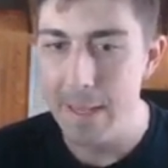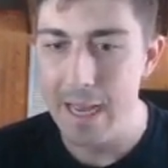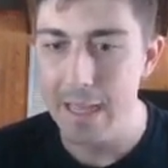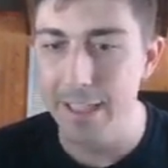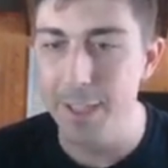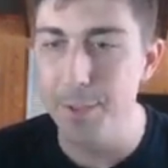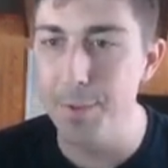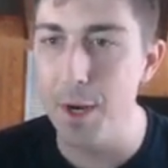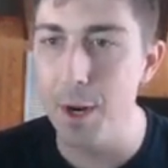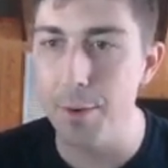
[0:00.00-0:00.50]
at
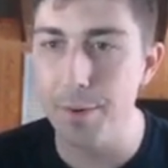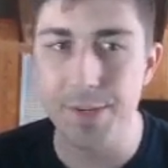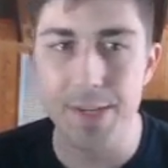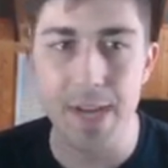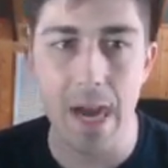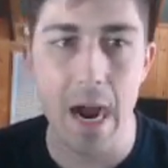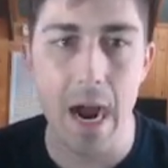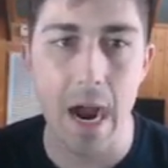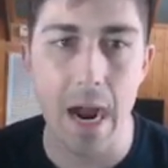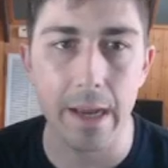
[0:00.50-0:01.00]
least we don't
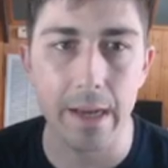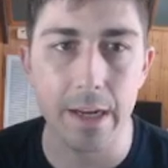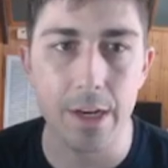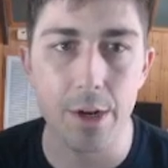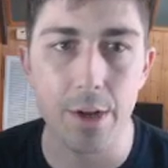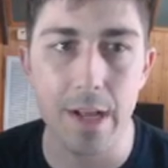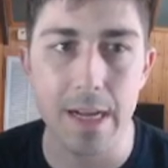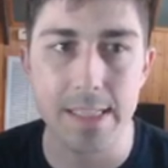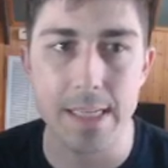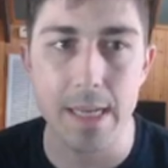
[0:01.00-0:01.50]
die. You
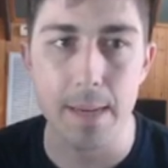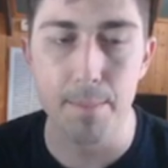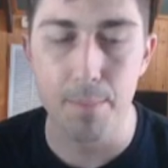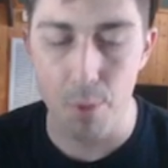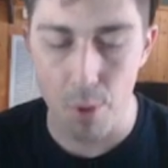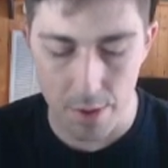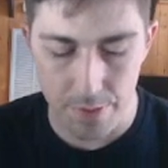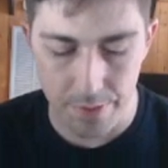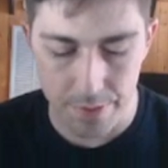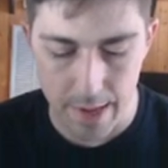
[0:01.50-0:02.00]
know, that's the
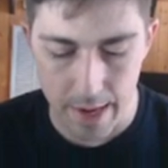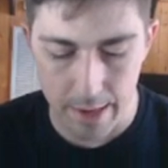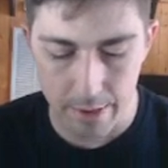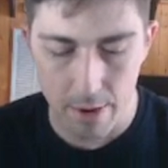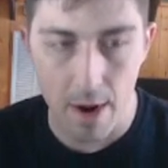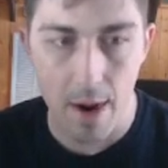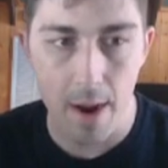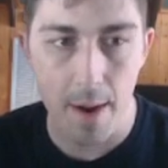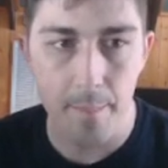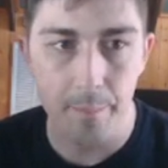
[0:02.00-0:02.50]
important thing, right?